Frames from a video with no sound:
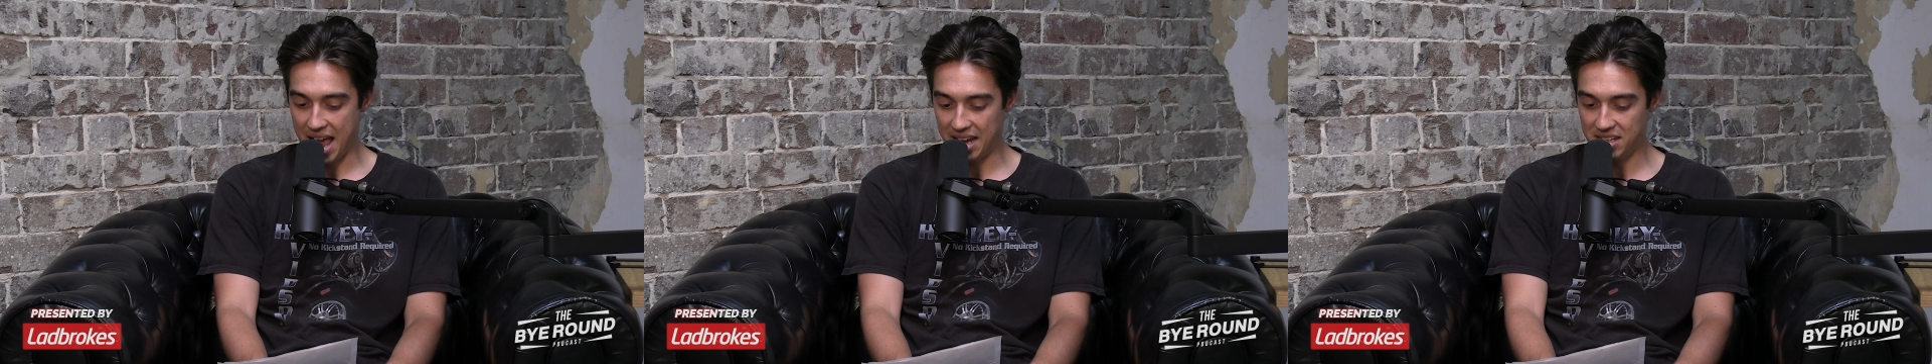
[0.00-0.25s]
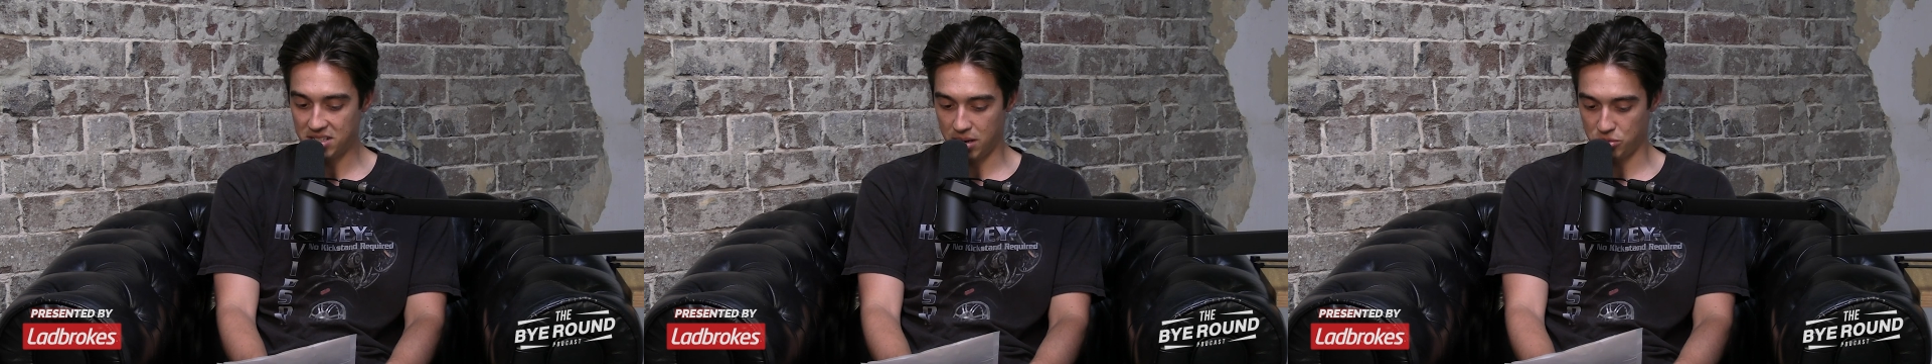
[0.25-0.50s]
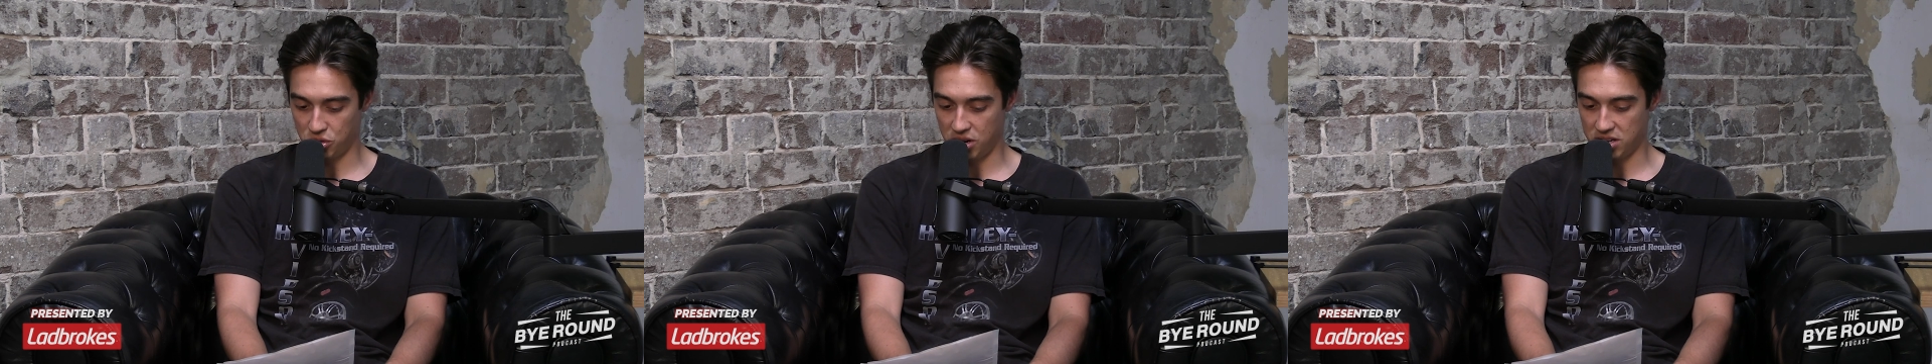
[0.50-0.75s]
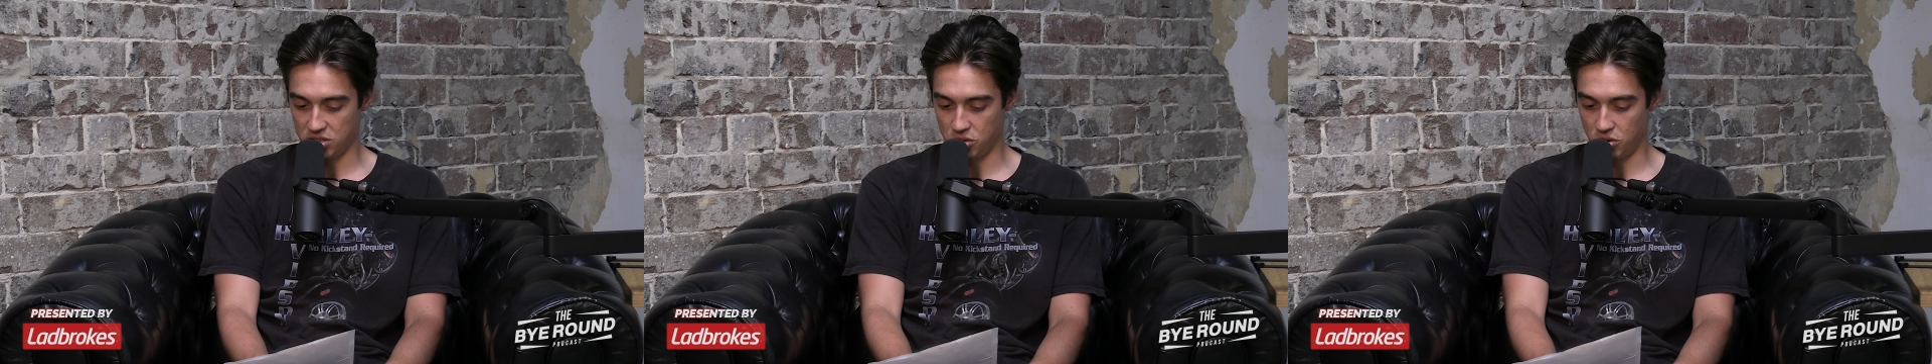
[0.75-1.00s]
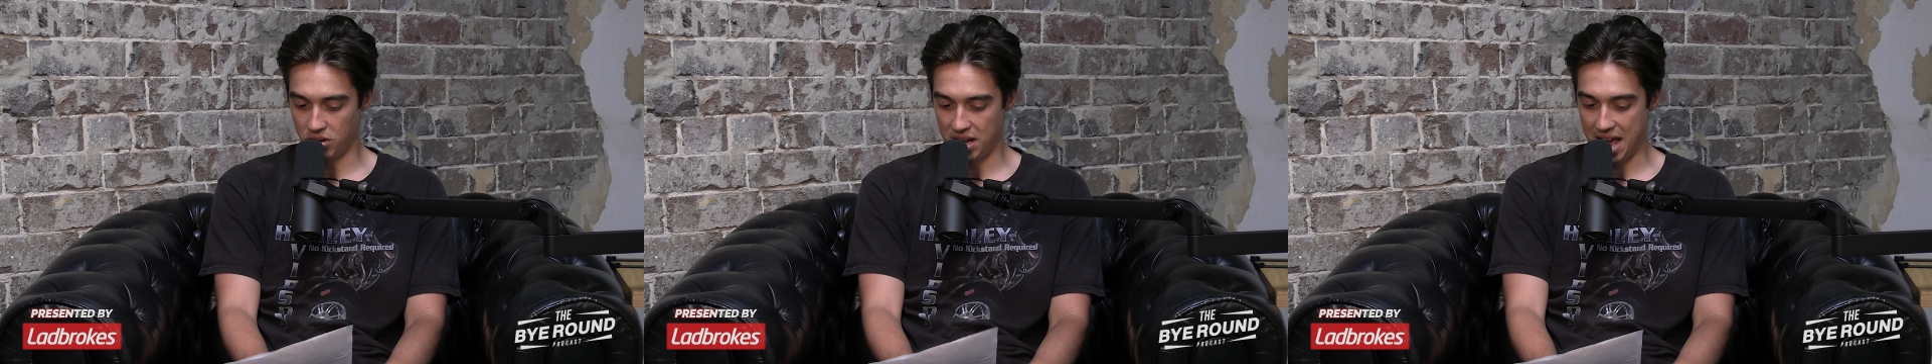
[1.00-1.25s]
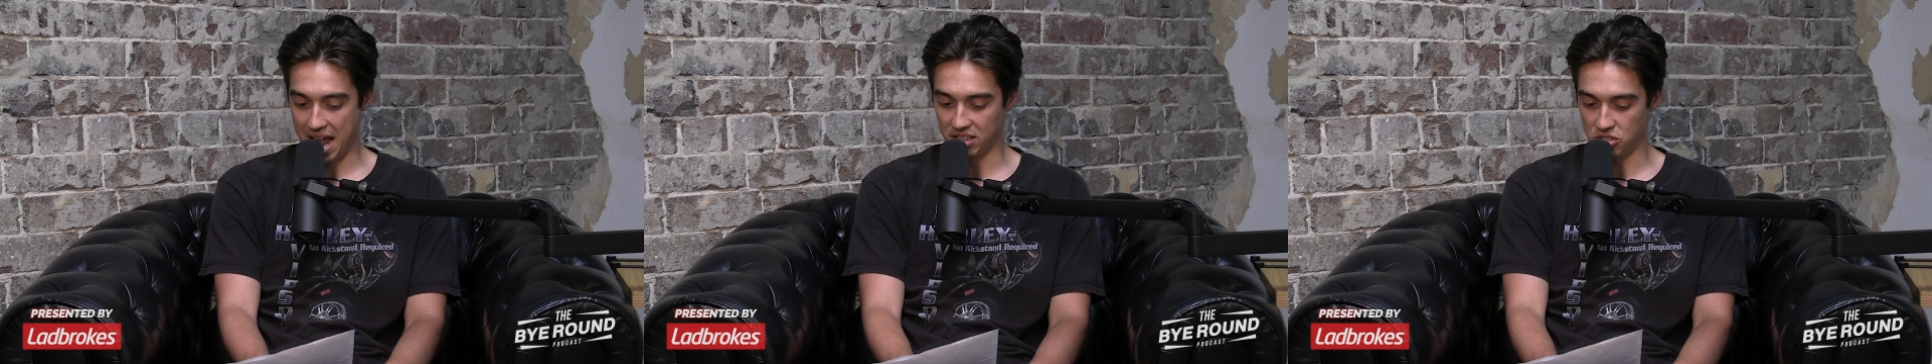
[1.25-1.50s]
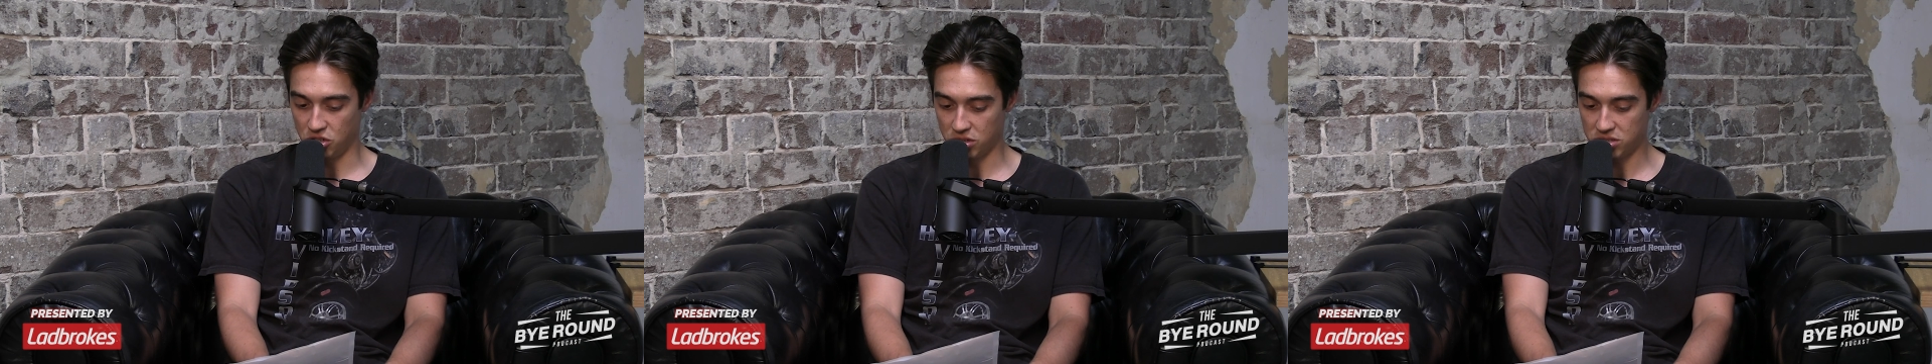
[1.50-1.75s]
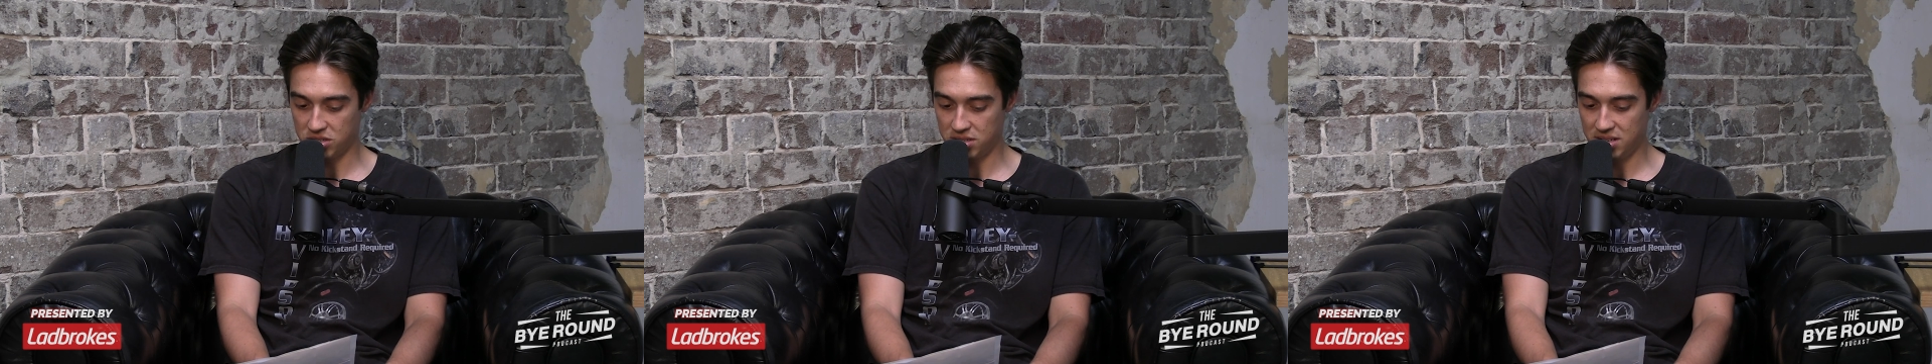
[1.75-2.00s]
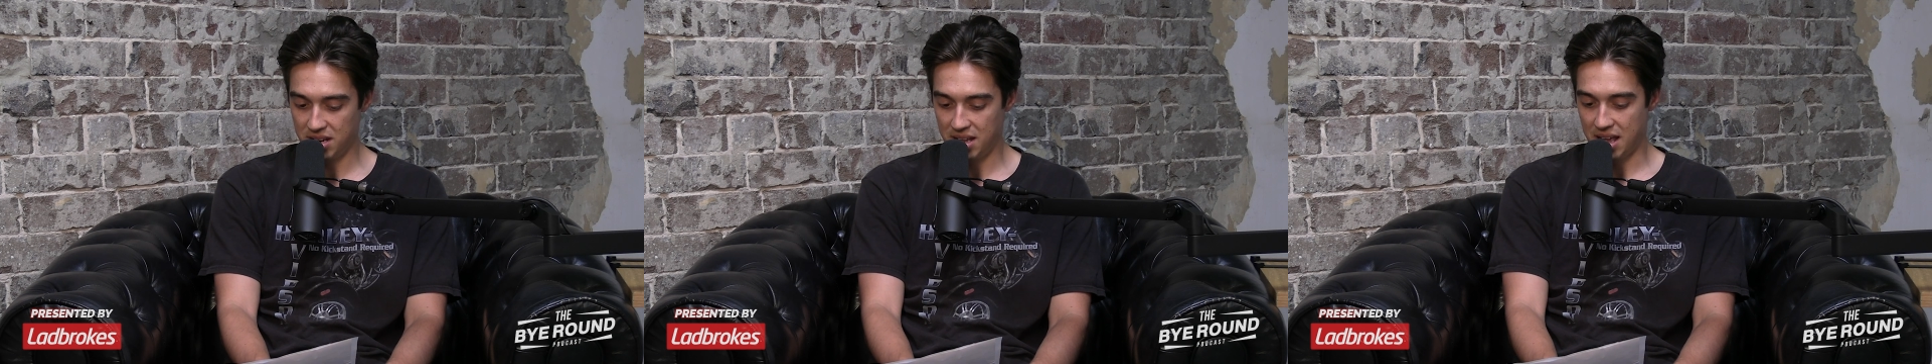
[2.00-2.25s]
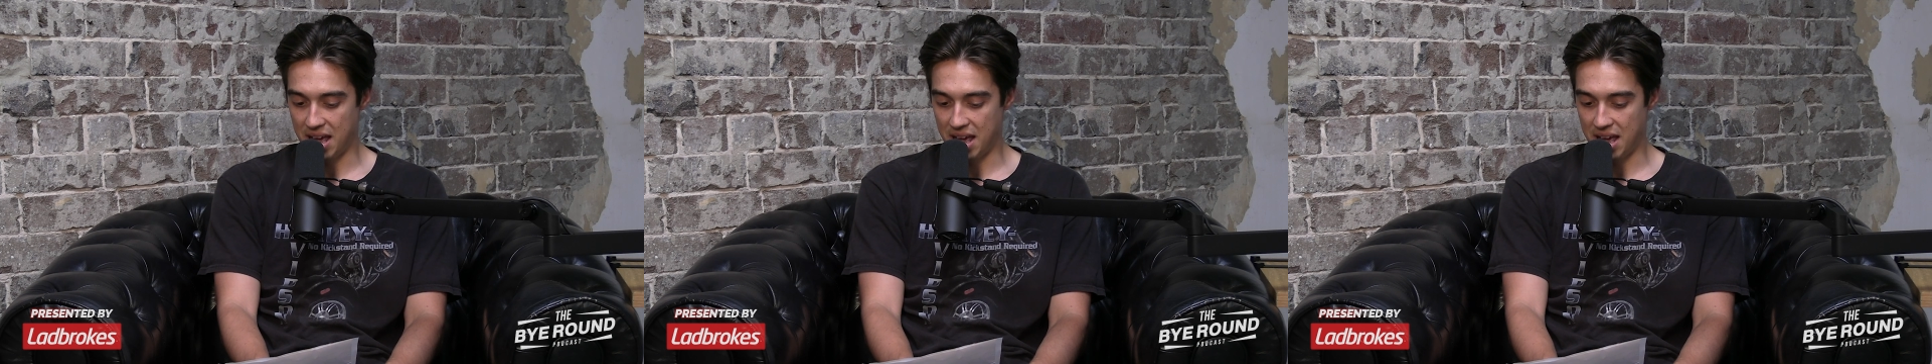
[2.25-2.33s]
anytime try scorer Alex Johnson,